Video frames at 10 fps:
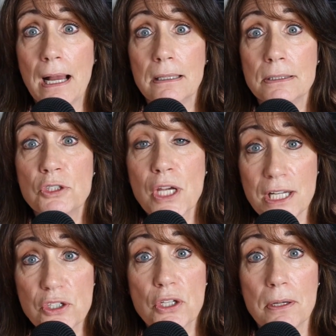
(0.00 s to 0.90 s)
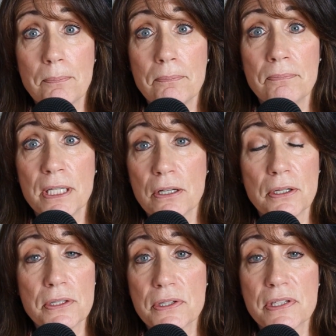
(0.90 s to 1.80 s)
Yeah, change them
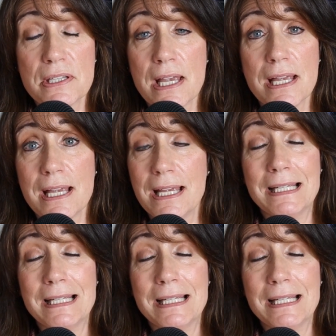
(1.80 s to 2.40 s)
because,